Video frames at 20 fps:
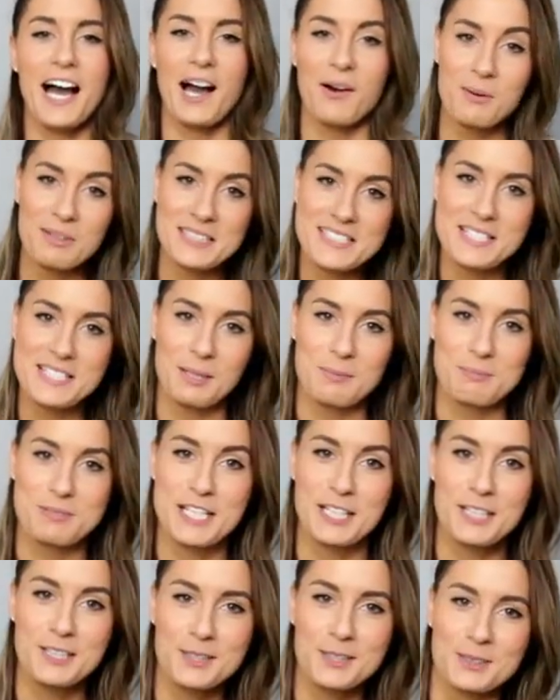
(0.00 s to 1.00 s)
I want some
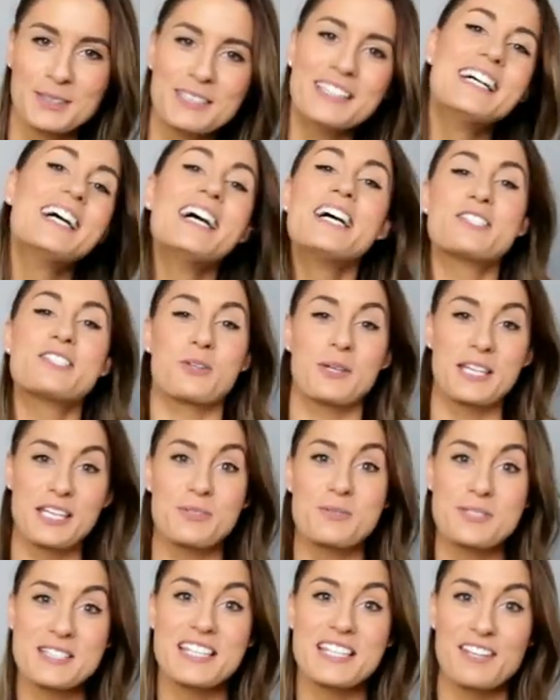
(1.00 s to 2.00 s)
too. So he
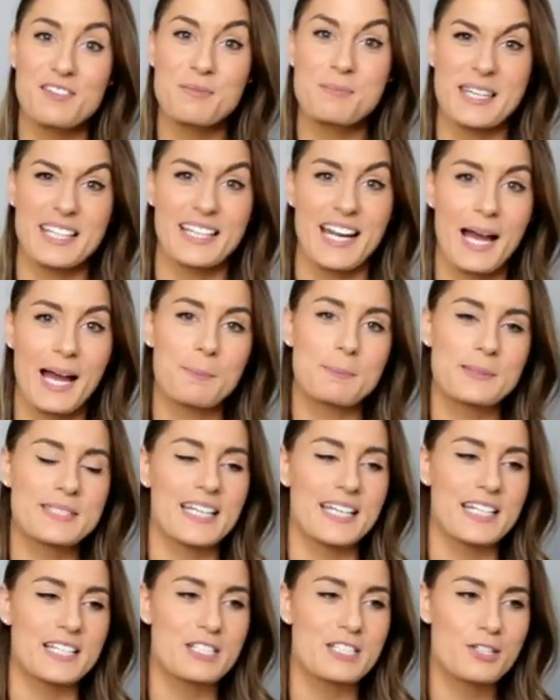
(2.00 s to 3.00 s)
used to give me an
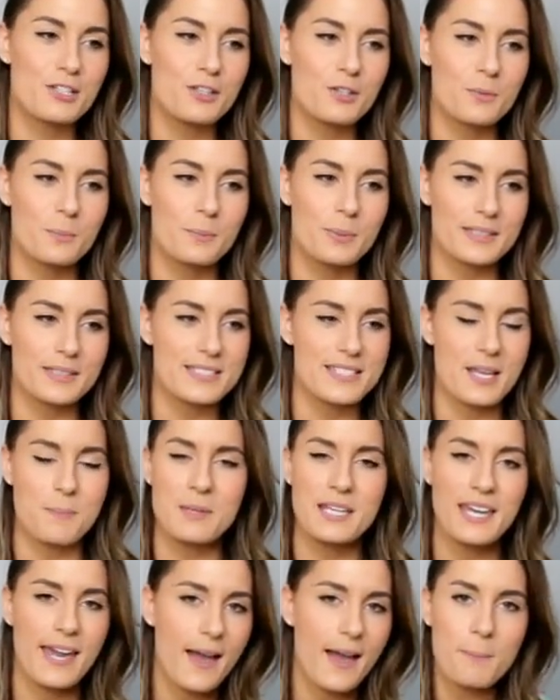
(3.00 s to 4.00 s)
appetite too, but
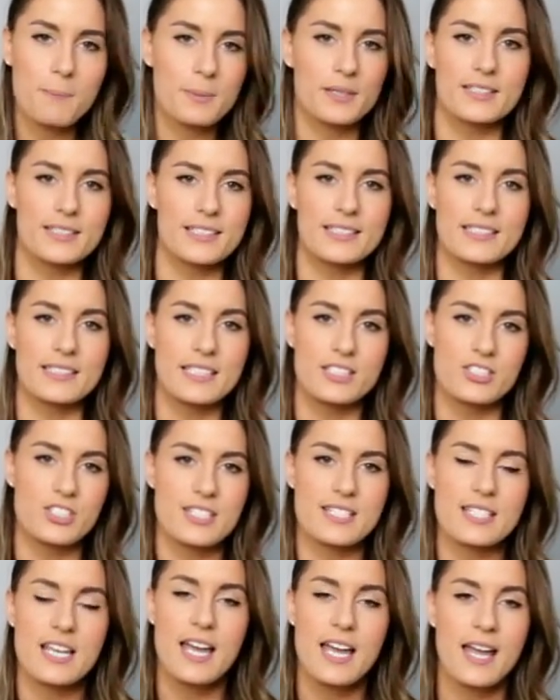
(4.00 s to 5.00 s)
something happened and he
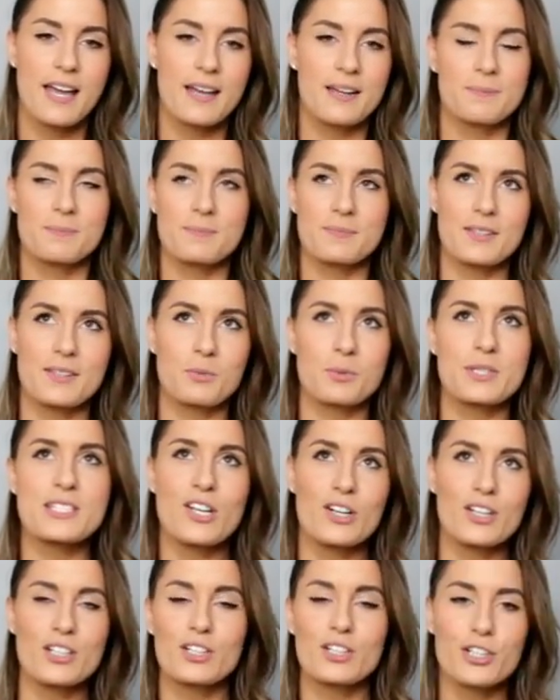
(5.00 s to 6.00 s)
just, we
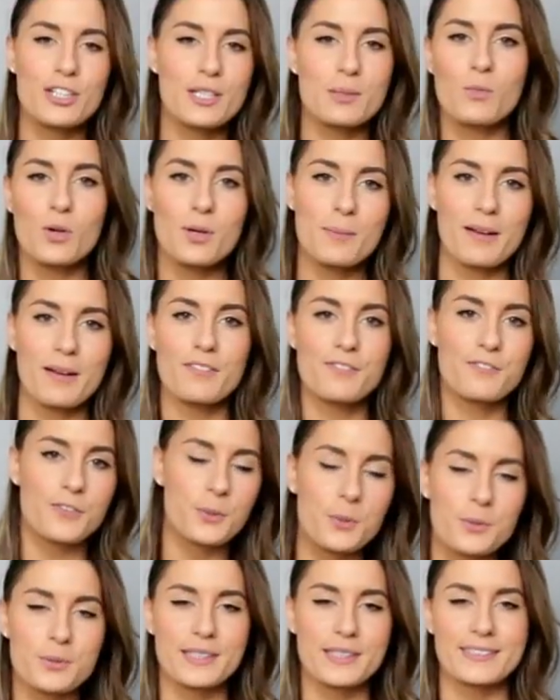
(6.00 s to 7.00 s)
started learning more about
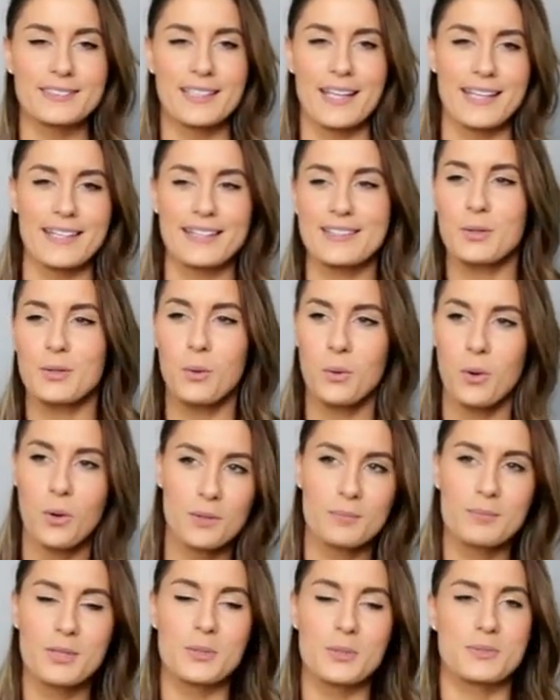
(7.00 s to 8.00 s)
food and like
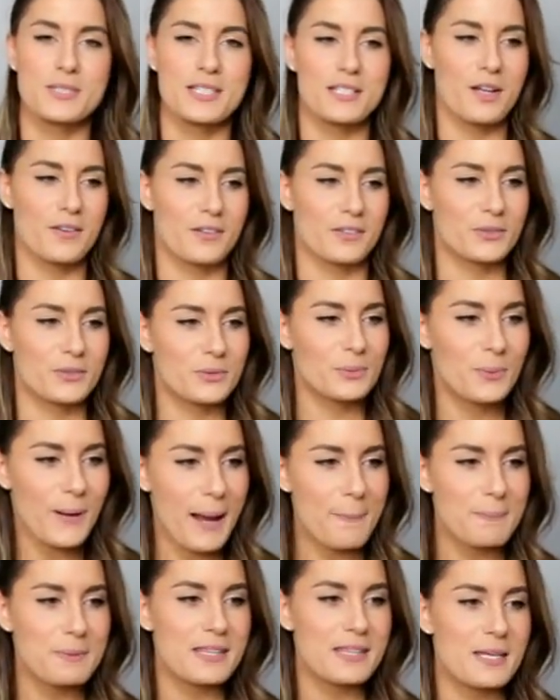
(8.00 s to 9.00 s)
hormones and all the
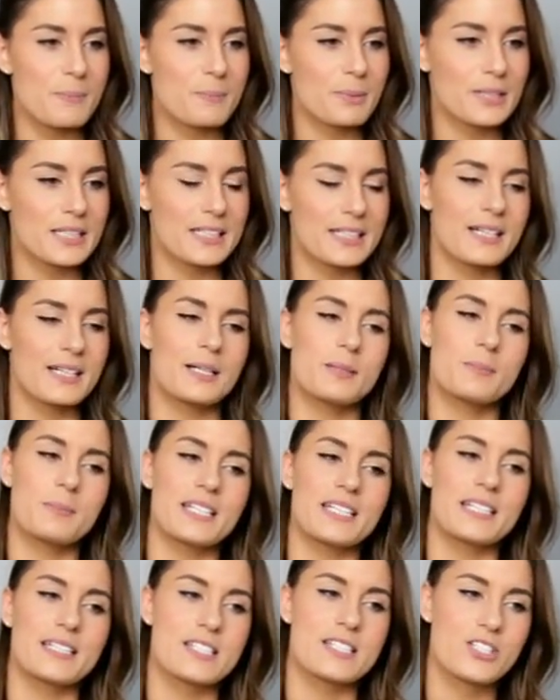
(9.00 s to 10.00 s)
crap that they put in them
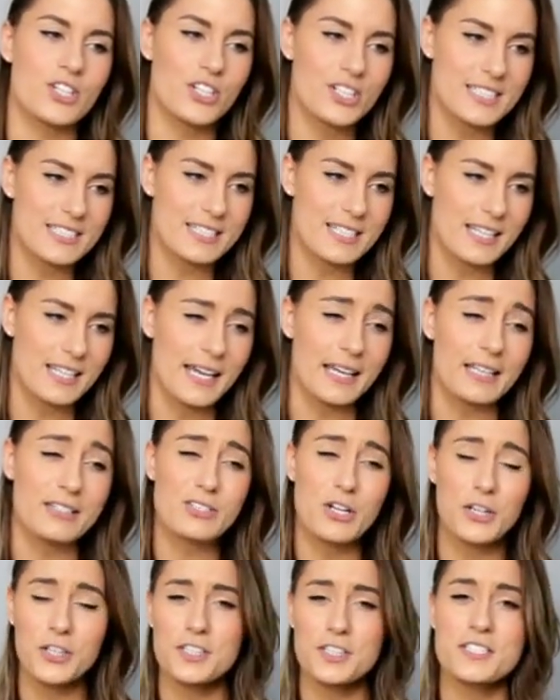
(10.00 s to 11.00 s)
and it started to like
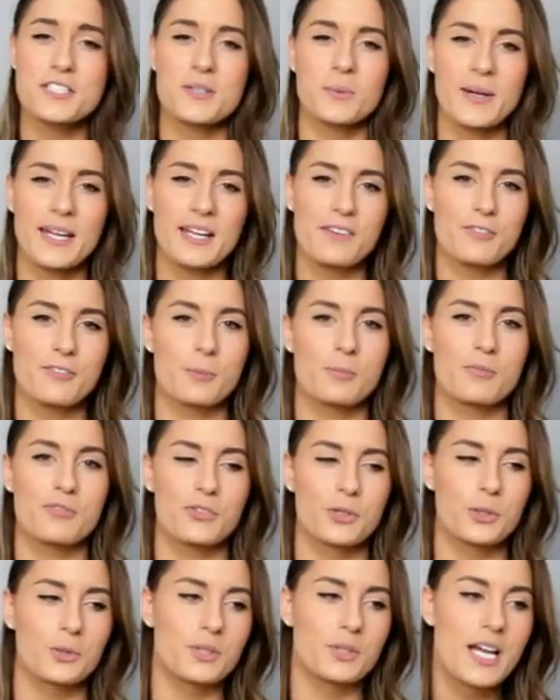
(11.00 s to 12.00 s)
turn us away from
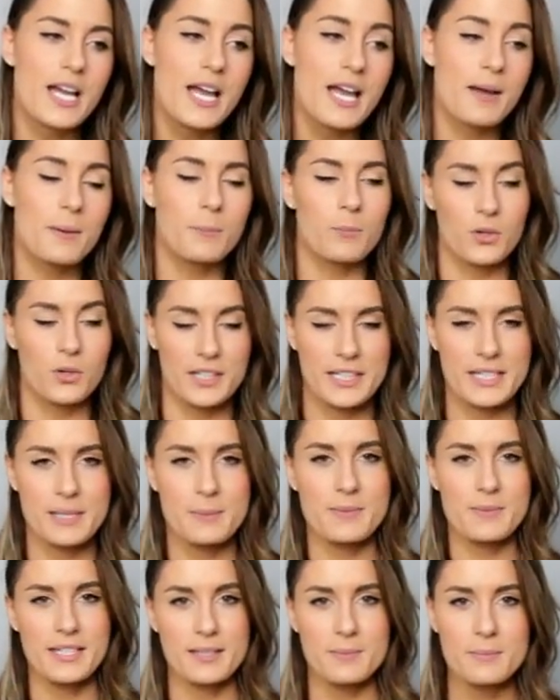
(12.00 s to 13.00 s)
food more
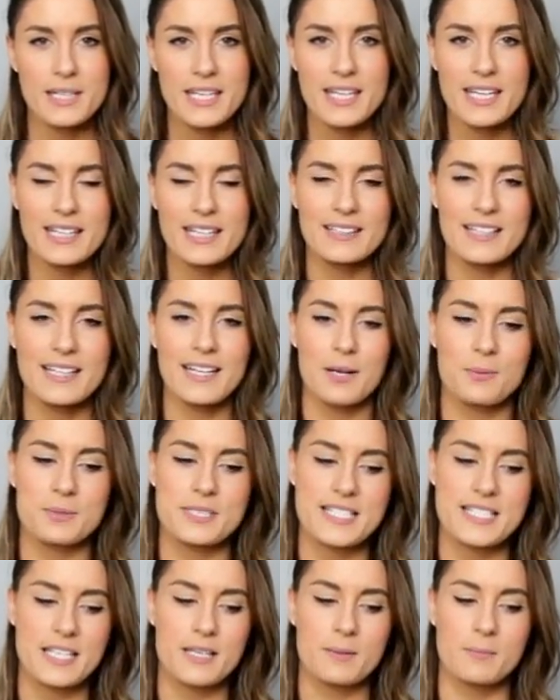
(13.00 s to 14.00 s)
him than me and then I
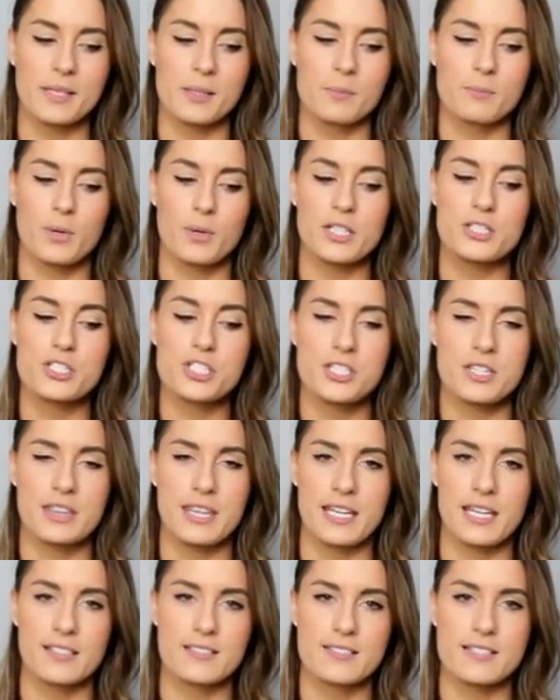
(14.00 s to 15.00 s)
would see him like brush
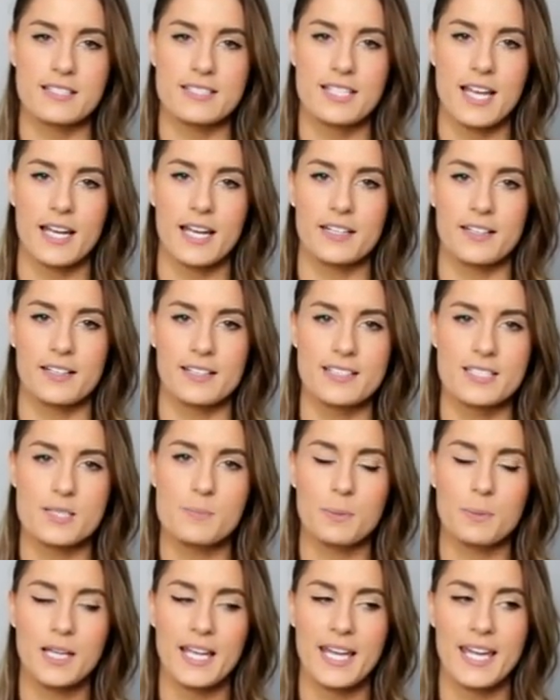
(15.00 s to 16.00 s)
things aside on his
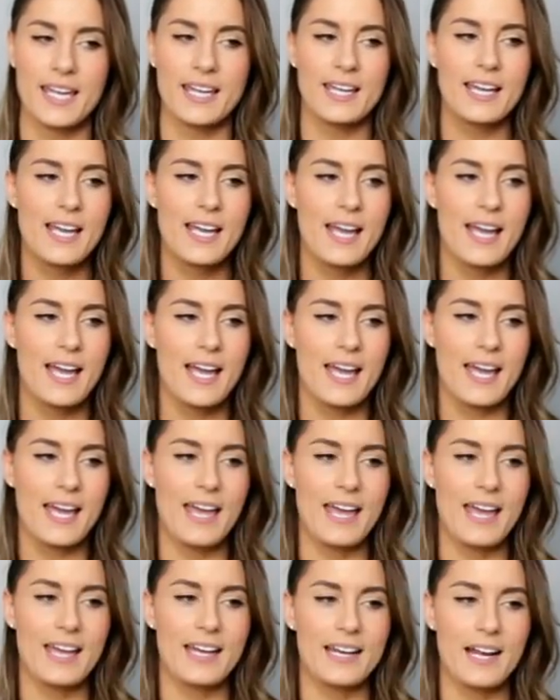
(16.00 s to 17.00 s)
plate
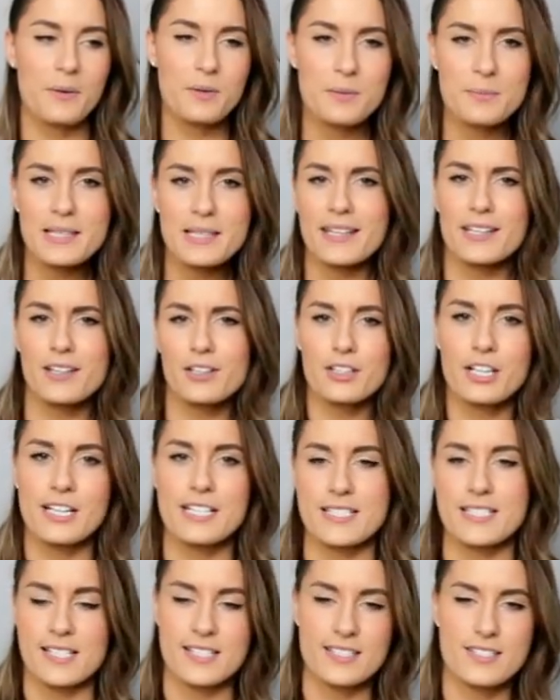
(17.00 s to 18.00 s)
and I would be like you're
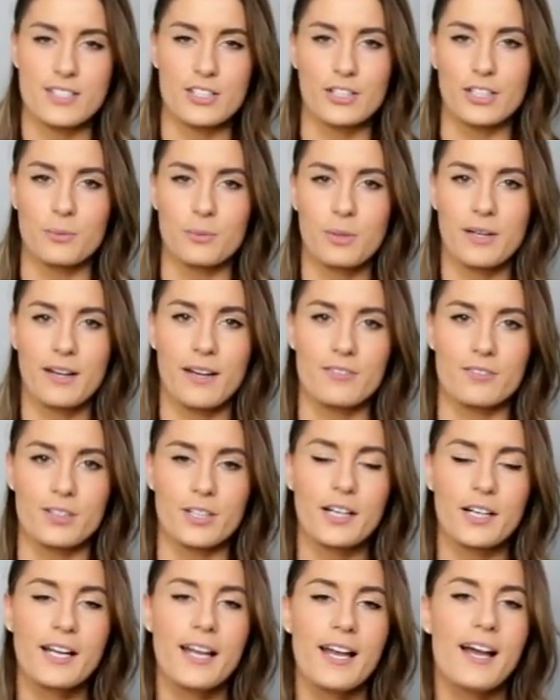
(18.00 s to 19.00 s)
crazy it's good
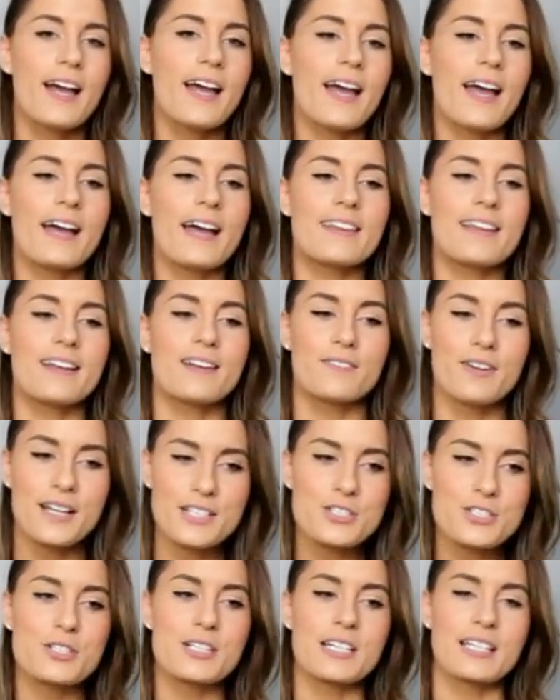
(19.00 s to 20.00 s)
whatever and then
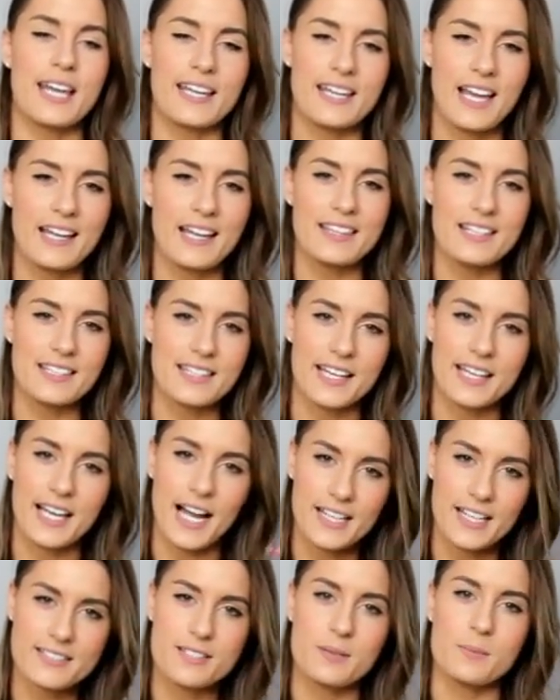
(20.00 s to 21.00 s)
eventually like I think that
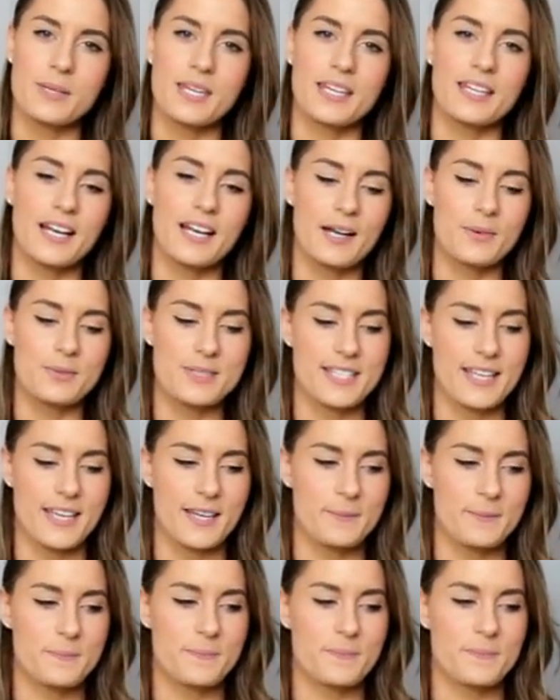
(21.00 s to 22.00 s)
got to me and I was
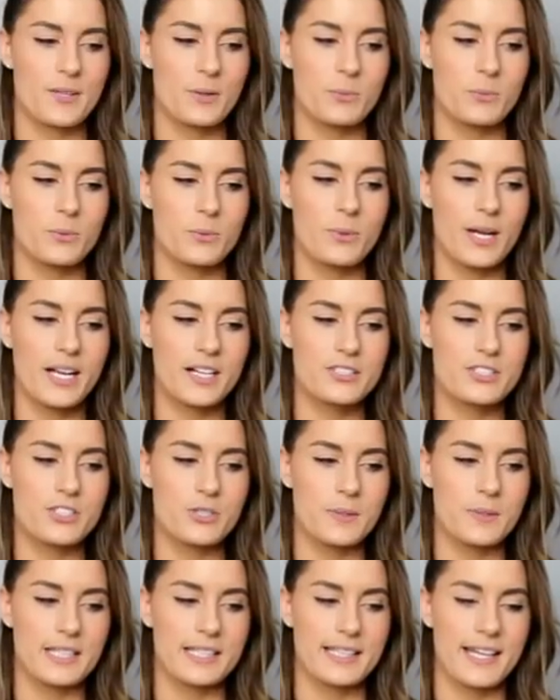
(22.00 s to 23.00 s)
like well, why aren't
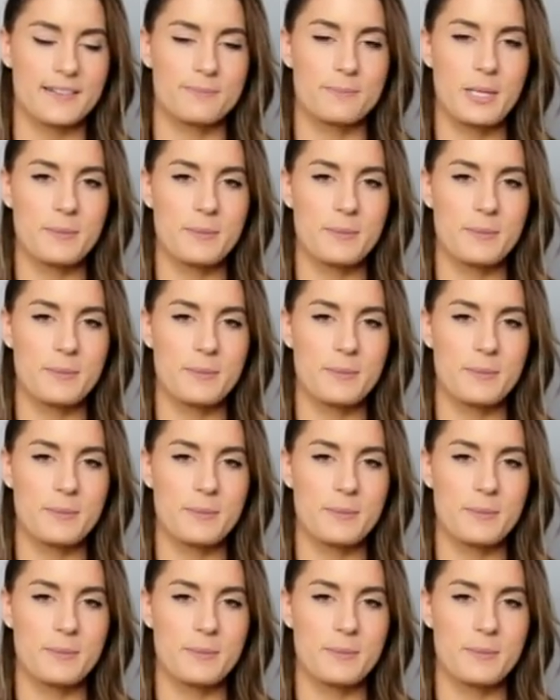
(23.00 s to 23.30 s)
you eating that?